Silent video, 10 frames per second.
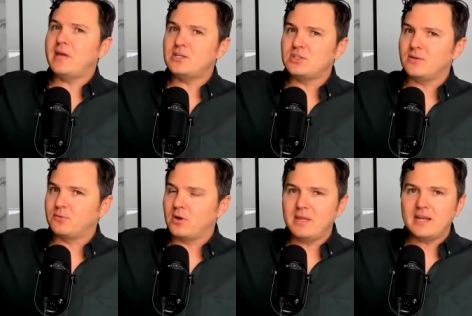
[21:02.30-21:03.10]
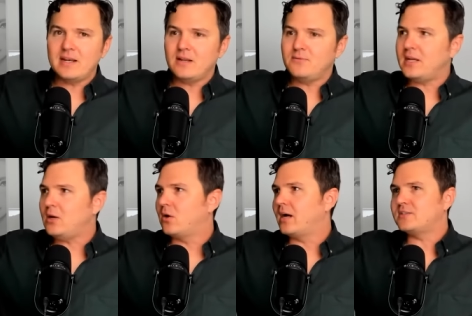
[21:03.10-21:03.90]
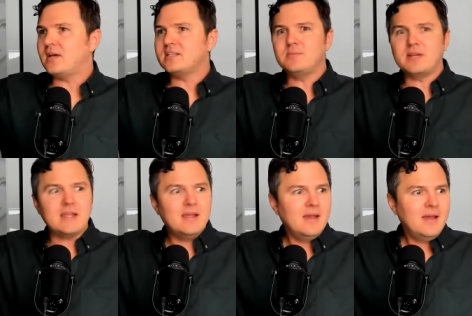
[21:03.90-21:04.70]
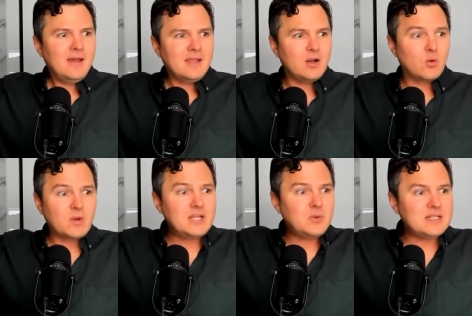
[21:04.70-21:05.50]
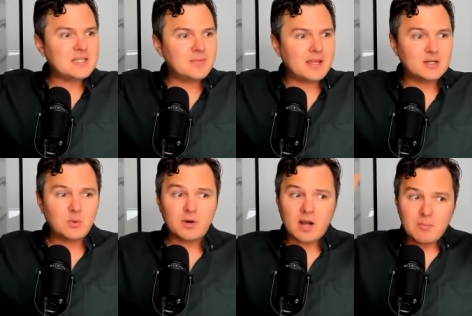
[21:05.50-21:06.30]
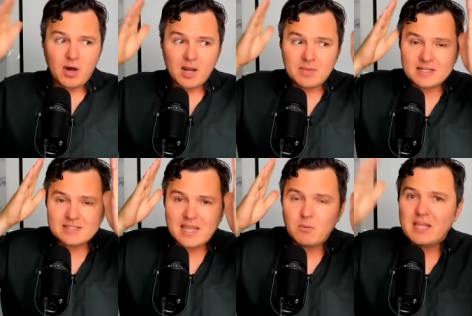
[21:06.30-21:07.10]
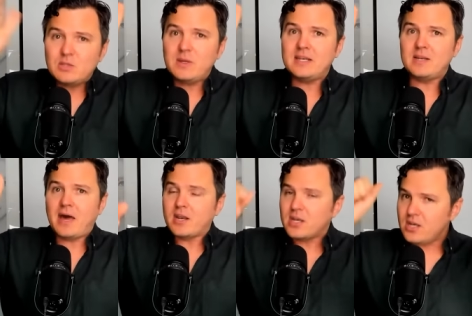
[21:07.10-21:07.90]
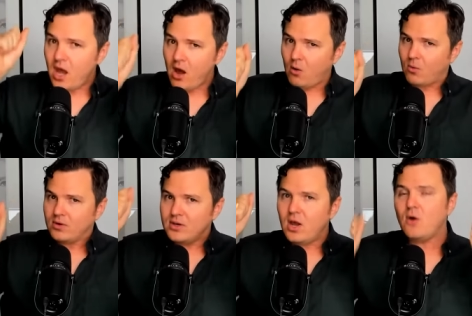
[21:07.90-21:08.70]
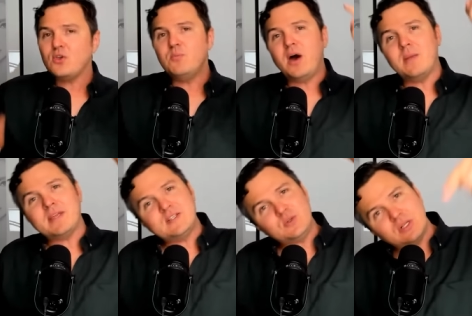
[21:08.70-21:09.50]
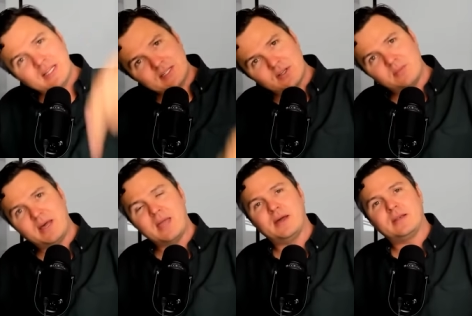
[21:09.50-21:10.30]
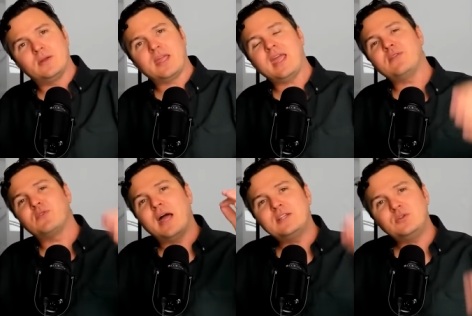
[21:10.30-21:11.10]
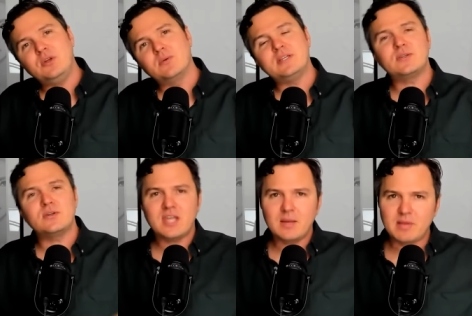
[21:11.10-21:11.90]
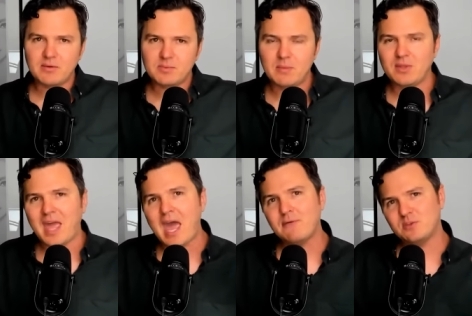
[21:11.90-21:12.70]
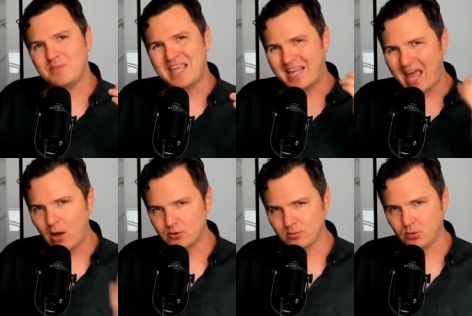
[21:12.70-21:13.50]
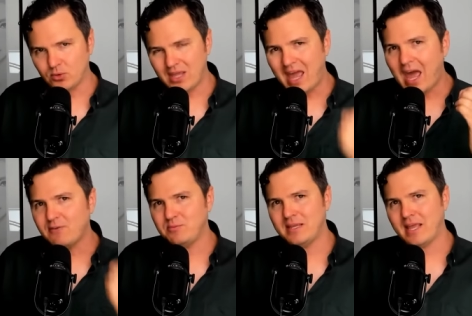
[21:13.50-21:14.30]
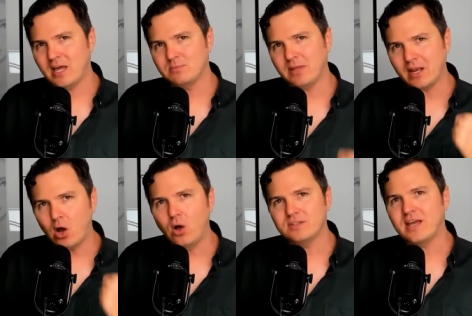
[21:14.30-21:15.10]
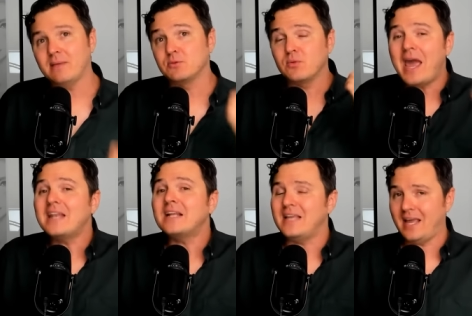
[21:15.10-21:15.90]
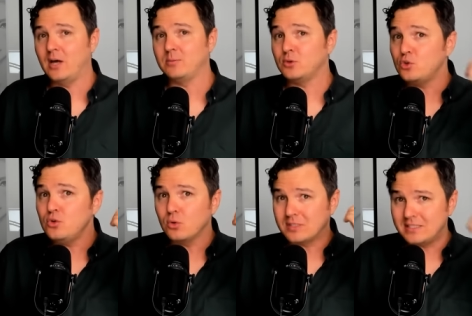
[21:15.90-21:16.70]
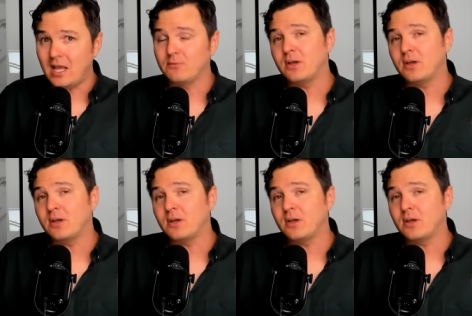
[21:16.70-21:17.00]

mentioned it for a minute in a video, or I saw somebody, you know, retweet something on Twitter and I bought it because they retweeted about it. No, no, you bought it because you clicked on the buy button. Okay. And if you're not doing your research, you can't blame other people. You have to be accountable. You have to be accountable at all times, radically accountable to yourself.